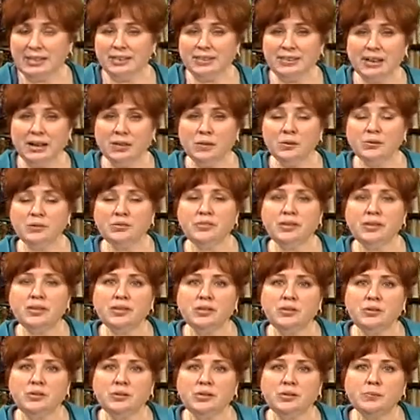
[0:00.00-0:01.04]
The other thing
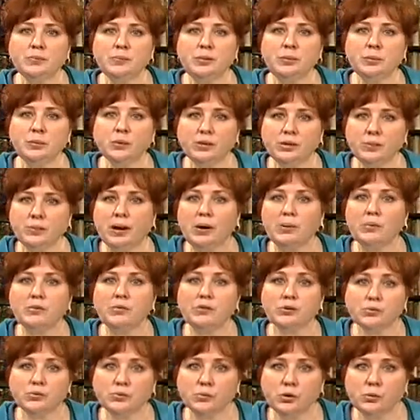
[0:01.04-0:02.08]
that you need to be worried about
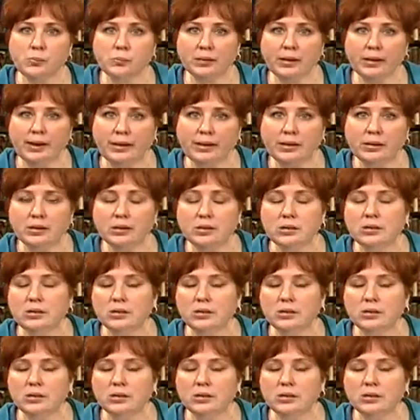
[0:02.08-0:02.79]
with your throat plate,